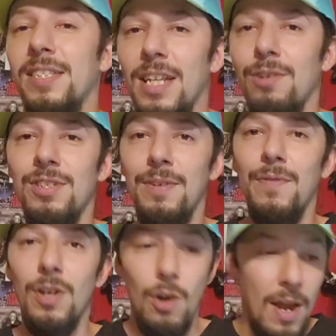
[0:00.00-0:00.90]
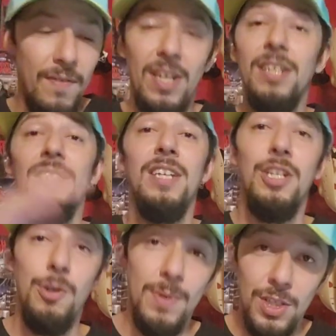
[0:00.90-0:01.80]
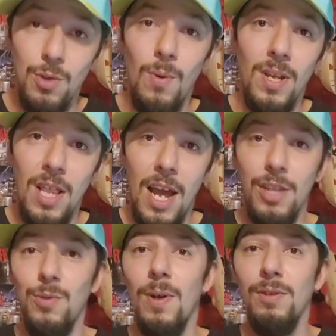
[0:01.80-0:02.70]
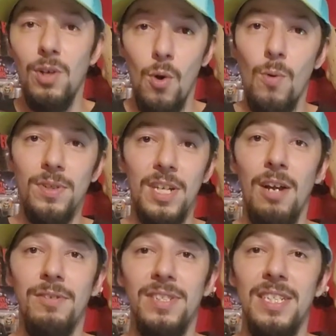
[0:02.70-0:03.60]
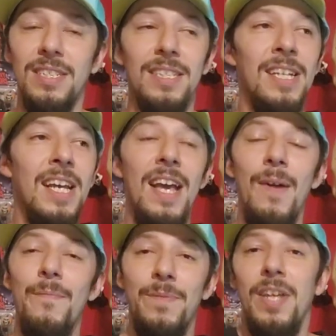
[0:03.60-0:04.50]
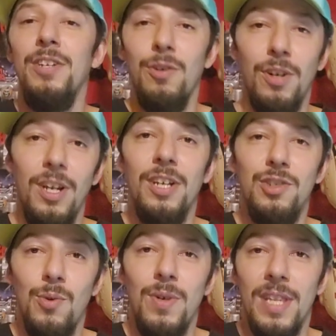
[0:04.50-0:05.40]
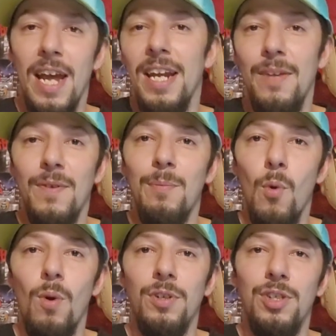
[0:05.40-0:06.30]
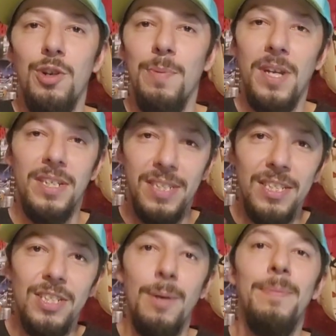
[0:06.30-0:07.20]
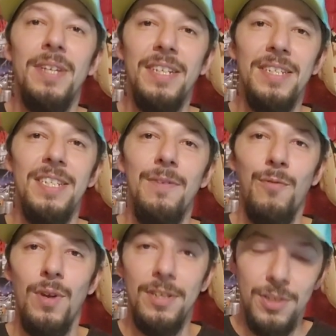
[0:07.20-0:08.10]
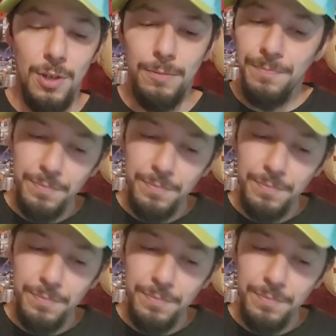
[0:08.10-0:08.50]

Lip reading: that are different or have a continuous storyline throughout the whole entire season, then you're going to enjoy that even more too, because it's something different. So